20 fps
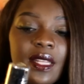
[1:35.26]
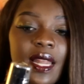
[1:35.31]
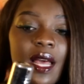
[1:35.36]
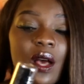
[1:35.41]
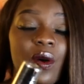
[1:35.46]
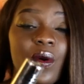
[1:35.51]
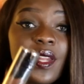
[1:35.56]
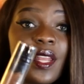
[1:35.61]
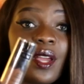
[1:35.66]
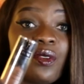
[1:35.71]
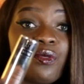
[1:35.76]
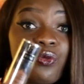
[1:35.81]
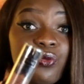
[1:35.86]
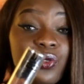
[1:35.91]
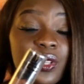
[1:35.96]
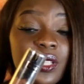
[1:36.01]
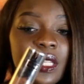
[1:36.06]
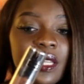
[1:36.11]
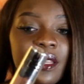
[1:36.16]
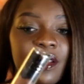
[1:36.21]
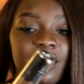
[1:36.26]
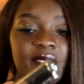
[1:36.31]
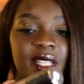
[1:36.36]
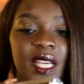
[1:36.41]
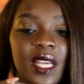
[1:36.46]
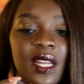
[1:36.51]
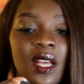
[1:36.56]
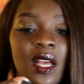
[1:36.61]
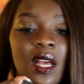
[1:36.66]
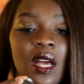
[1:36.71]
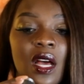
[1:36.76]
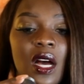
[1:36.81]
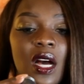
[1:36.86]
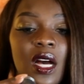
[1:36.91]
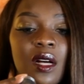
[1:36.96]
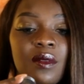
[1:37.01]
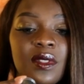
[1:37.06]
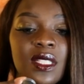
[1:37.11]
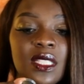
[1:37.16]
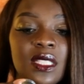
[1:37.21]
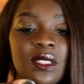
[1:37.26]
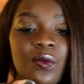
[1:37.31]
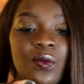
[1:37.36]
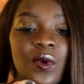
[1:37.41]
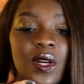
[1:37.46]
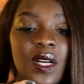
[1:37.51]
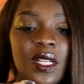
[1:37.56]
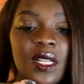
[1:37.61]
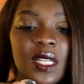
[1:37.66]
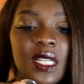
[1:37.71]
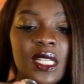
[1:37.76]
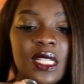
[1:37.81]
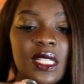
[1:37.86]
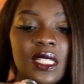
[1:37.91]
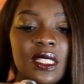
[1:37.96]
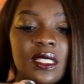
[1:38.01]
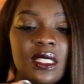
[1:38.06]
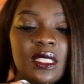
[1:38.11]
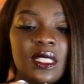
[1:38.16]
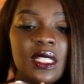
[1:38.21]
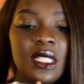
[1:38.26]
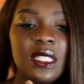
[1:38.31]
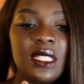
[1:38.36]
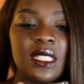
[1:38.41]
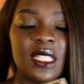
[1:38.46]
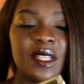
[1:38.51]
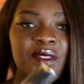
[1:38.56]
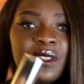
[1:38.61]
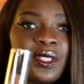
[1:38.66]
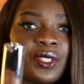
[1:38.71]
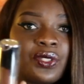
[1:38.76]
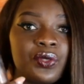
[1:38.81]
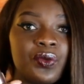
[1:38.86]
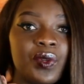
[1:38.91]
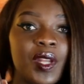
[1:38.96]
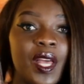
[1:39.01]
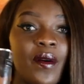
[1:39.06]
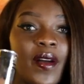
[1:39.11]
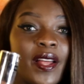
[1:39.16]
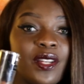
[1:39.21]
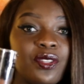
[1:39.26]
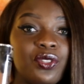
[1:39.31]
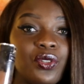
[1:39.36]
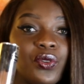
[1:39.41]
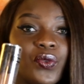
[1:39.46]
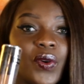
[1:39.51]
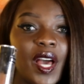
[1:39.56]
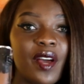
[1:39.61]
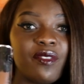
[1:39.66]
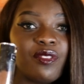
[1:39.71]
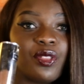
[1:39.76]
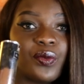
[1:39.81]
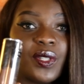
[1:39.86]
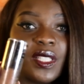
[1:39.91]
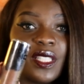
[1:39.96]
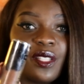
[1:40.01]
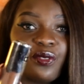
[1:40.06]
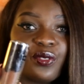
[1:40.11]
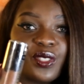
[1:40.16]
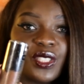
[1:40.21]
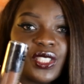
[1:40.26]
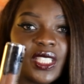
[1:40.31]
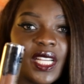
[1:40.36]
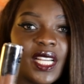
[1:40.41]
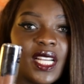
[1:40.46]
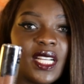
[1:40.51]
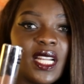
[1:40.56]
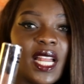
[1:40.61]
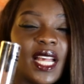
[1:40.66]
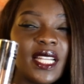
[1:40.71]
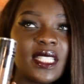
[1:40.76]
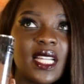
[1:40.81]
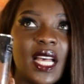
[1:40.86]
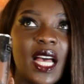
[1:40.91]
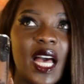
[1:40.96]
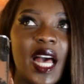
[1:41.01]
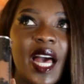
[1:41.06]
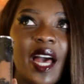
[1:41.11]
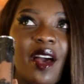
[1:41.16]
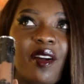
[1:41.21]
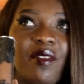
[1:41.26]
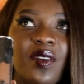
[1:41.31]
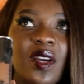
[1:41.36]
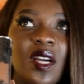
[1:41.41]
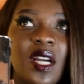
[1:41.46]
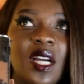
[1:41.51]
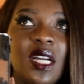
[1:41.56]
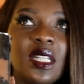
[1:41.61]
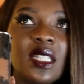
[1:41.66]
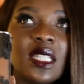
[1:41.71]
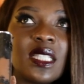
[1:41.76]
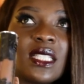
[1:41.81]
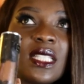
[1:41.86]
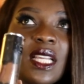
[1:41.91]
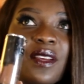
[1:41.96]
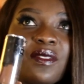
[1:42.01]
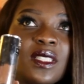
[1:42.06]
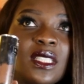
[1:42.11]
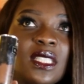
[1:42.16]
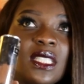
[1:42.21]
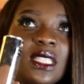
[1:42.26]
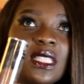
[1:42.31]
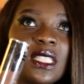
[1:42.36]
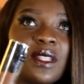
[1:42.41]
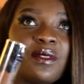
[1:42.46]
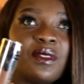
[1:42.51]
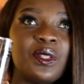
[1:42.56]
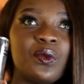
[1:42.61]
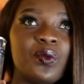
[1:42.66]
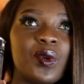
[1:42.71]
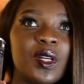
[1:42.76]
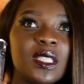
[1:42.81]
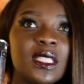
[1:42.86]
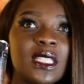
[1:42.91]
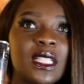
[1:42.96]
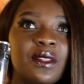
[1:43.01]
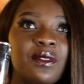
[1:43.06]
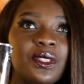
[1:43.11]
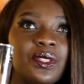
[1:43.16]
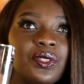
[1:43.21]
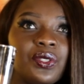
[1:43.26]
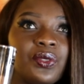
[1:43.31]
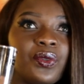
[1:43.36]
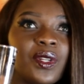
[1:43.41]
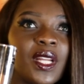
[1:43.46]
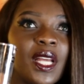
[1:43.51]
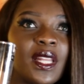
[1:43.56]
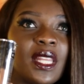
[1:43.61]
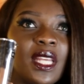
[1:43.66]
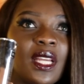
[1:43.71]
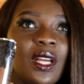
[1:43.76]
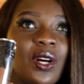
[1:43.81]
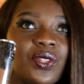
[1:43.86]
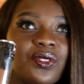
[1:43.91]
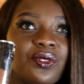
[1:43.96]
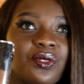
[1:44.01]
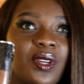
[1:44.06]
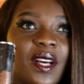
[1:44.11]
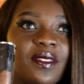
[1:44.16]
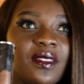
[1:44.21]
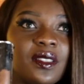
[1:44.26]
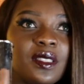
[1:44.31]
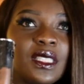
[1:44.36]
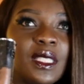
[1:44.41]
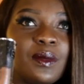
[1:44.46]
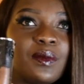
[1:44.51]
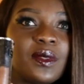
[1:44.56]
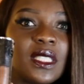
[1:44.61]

it out and I really loved it. Um, this one is D72. Now I do have three different shades. I have the 70, 71, and 72. And I think I also have the Deep